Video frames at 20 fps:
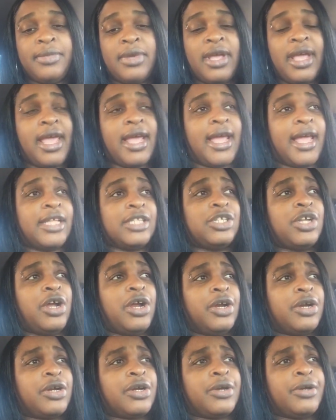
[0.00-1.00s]
It had got
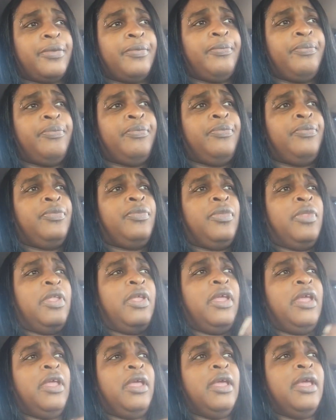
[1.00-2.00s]
dark,
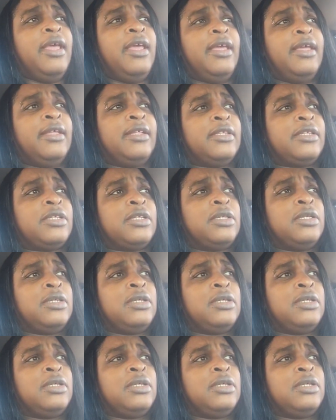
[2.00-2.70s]
and